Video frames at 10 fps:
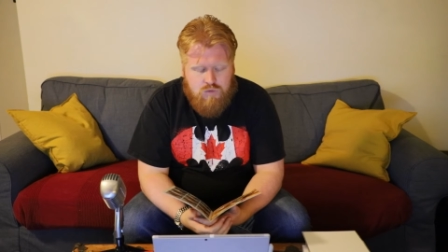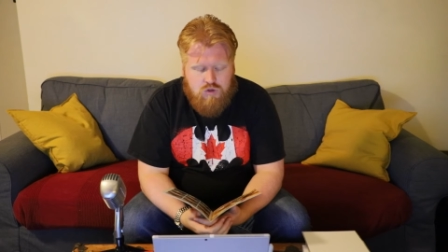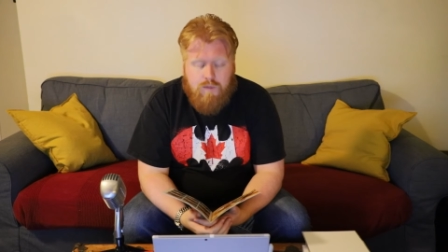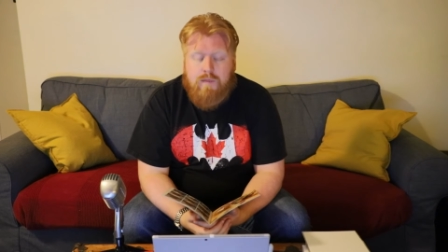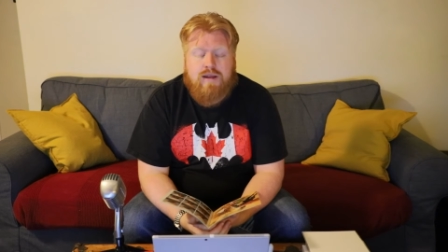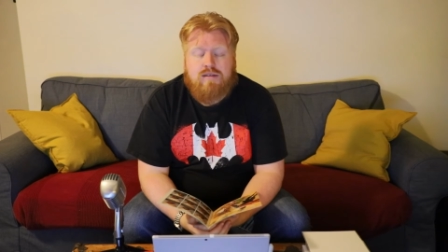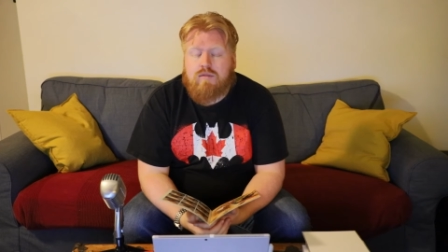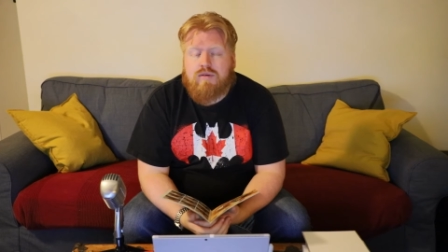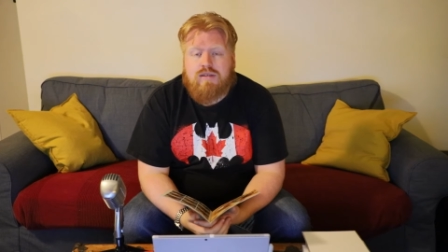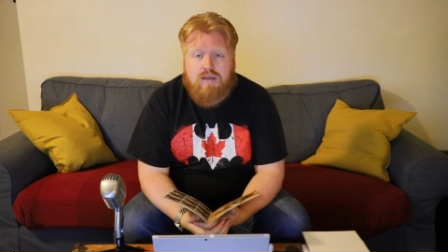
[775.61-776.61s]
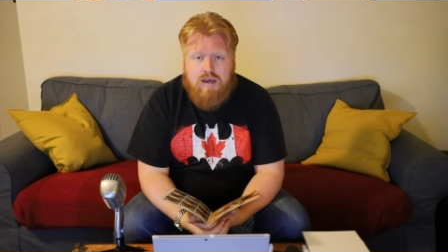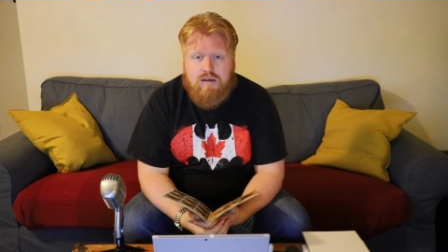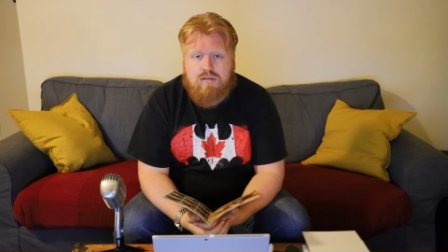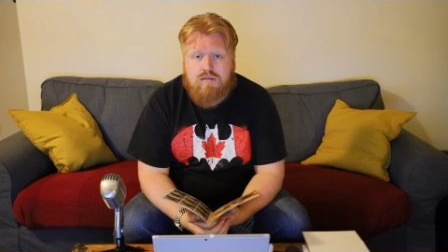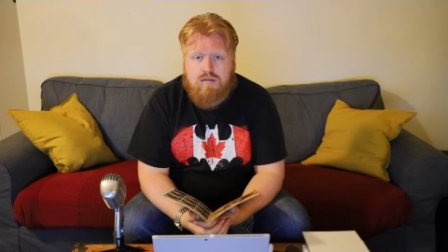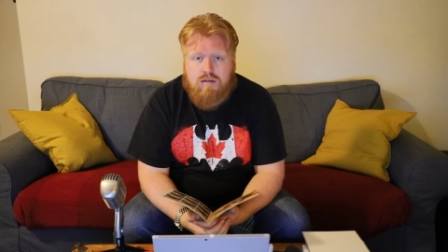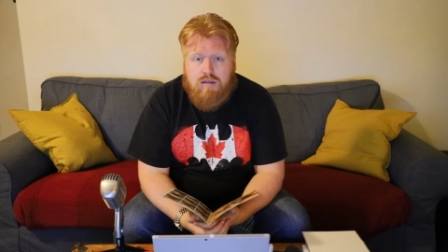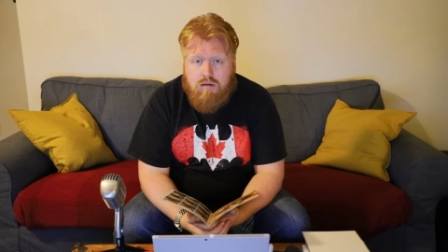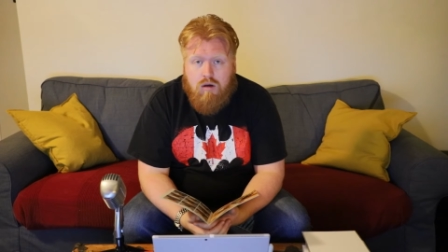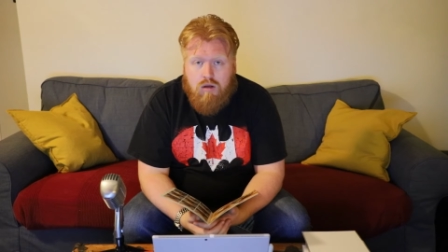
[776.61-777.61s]
Superman simply says,
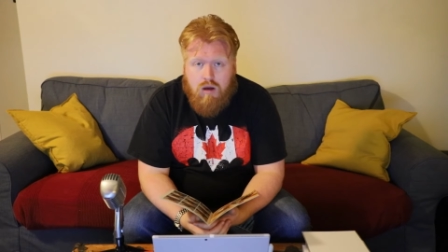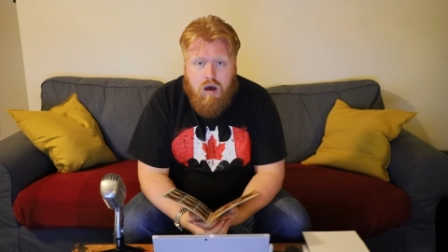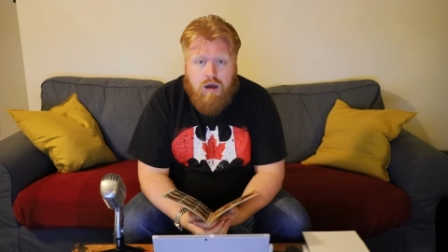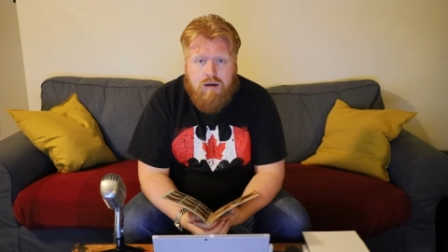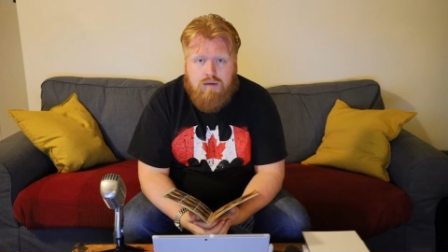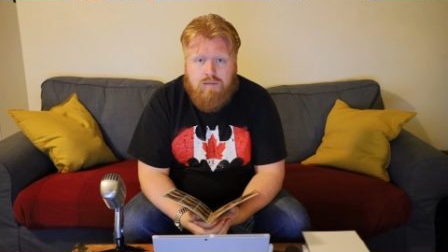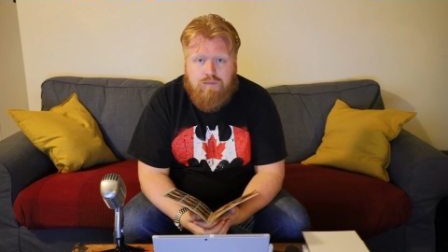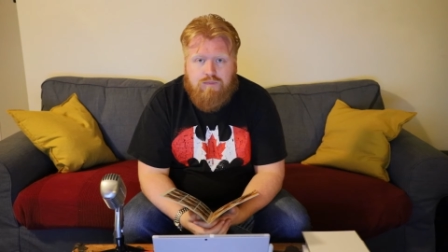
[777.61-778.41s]
They're all gone.